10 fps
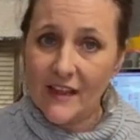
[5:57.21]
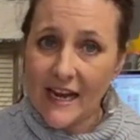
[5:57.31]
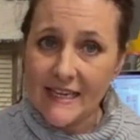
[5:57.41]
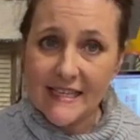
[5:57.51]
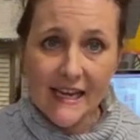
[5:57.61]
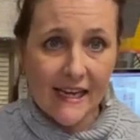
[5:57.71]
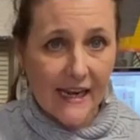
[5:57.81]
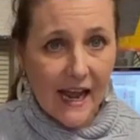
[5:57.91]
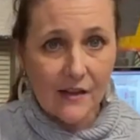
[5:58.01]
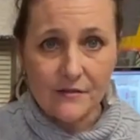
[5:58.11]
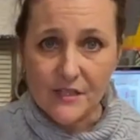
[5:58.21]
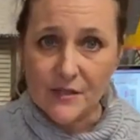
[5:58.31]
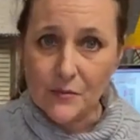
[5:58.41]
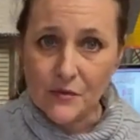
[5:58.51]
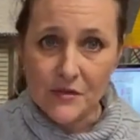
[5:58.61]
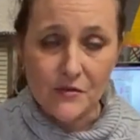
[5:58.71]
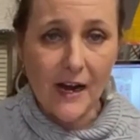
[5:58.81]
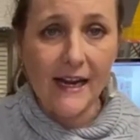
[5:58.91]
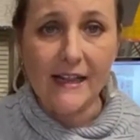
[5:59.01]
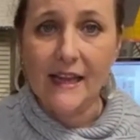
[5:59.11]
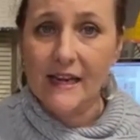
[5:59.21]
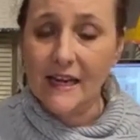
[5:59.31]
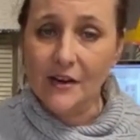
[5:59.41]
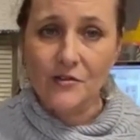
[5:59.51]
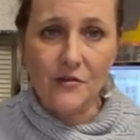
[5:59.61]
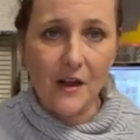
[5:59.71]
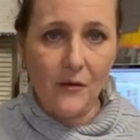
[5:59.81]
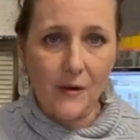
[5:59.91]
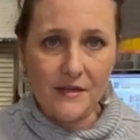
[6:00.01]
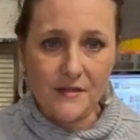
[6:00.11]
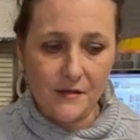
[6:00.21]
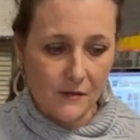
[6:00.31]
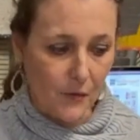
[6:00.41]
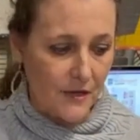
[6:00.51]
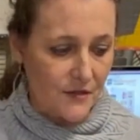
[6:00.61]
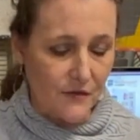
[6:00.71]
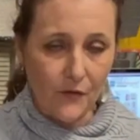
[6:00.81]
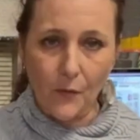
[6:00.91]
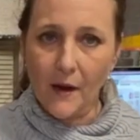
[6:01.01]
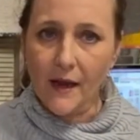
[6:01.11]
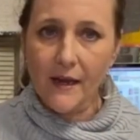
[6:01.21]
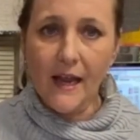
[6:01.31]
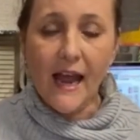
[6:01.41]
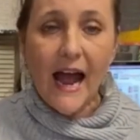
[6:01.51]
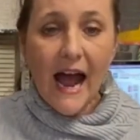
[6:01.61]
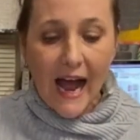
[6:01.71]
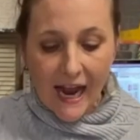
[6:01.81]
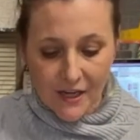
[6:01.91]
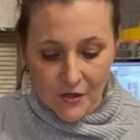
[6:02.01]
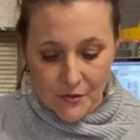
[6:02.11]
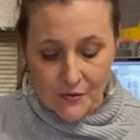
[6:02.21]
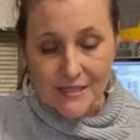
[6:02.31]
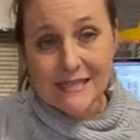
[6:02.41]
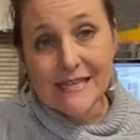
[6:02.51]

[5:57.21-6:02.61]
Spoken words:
and then I take it out and smooth it dry and let it air dry the rest of the way. I use